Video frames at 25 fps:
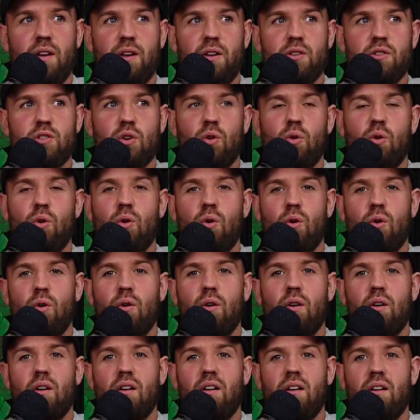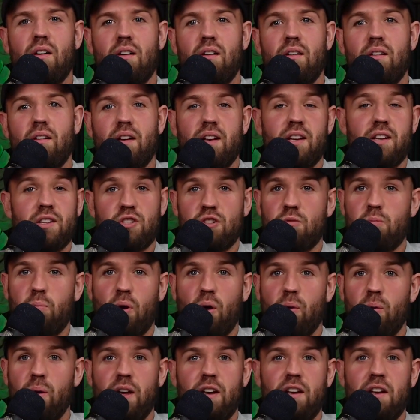So, and this is
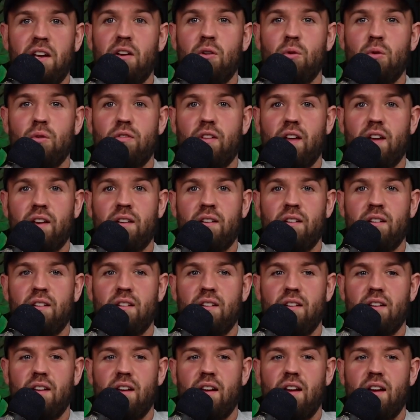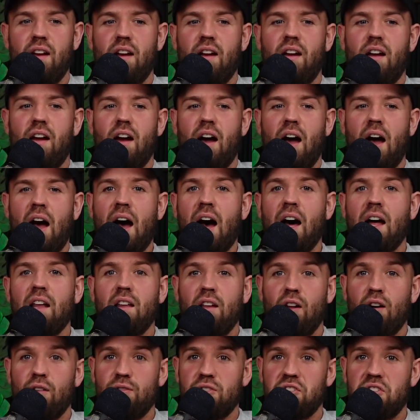probably an ego thing. I
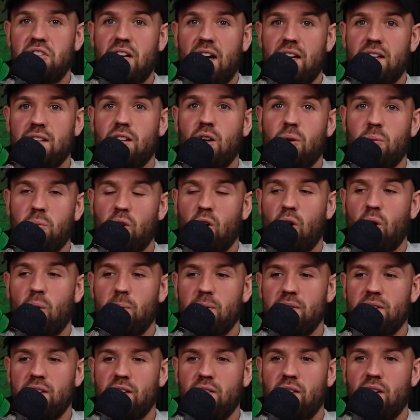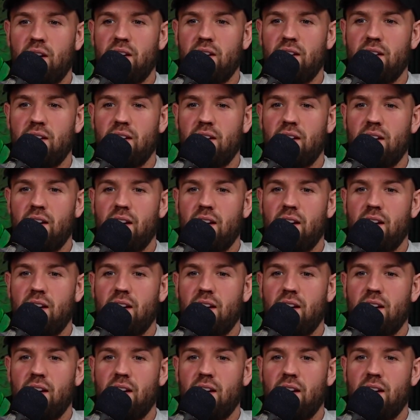love stand-up comedy, right?